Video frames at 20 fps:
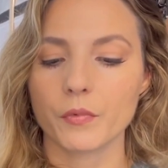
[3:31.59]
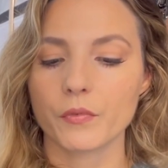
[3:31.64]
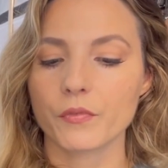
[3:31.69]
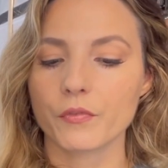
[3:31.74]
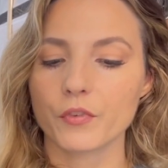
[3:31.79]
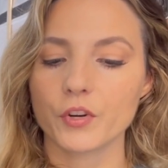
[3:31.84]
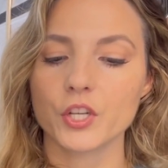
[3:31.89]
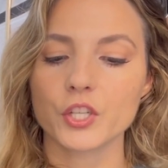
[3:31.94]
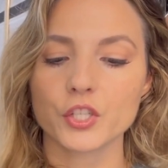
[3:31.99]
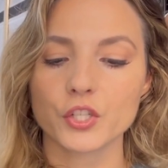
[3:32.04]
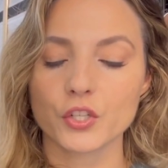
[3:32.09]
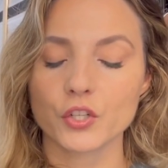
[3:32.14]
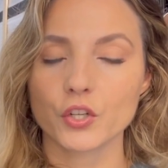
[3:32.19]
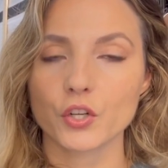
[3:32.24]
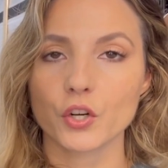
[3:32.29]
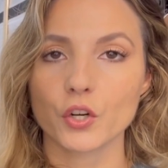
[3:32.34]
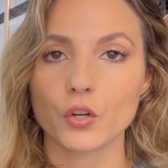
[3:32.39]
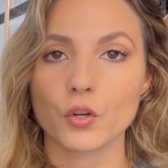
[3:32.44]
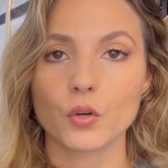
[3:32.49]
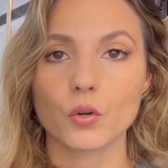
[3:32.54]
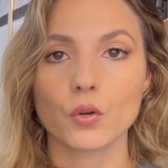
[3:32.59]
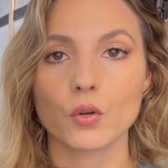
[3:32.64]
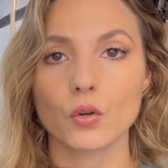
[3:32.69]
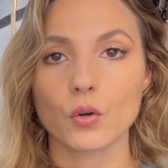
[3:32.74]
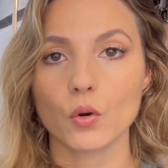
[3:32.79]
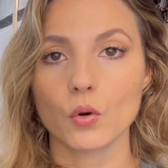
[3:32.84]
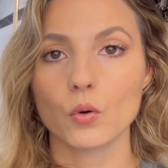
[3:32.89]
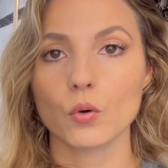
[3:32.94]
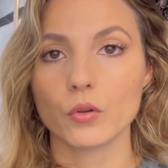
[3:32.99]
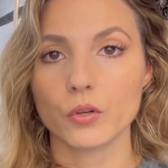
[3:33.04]
French Girl
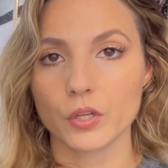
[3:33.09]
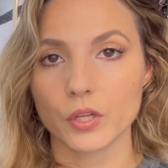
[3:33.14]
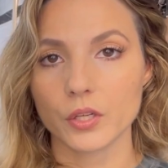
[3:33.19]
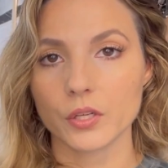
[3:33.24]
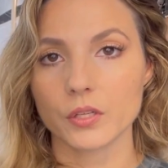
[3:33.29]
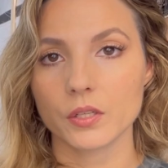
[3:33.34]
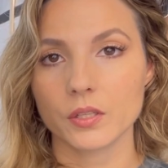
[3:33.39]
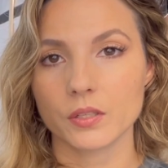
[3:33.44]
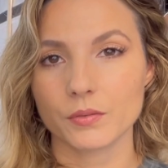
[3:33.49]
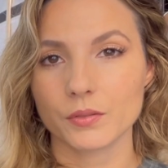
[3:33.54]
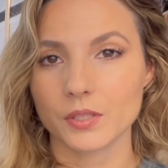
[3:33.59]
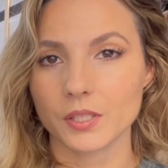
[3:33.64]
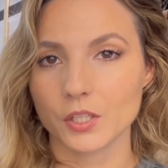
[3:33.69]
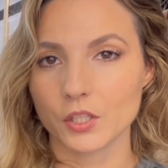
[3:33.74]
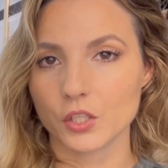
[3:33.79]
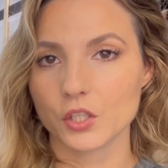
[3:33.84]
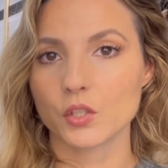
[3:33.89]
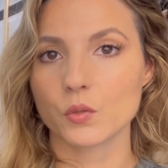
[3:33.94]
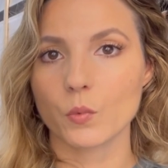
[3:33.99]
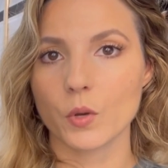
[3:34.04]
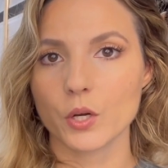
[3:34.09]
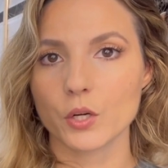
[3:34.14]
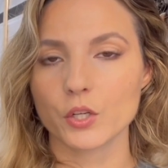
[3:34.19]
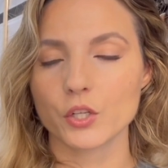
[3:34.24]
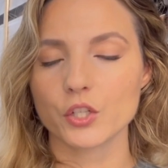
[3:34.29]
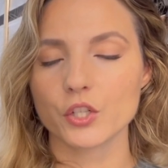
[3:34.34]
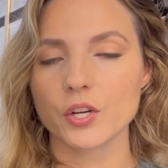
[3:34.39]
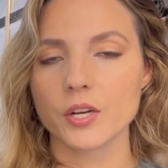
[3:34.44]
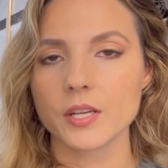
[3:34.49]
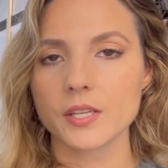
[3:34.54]
Gold. It was like a sweater
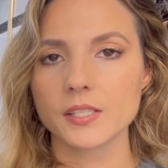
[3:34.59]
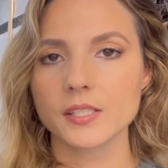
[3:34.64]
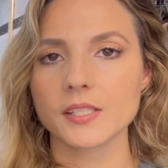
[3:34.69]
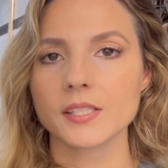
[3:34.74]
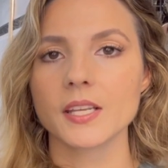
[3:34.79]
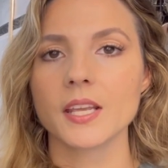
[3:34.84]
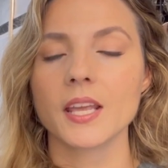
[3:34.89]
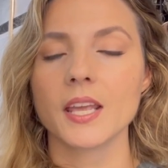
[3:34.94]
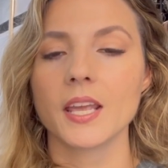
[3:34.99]
dress.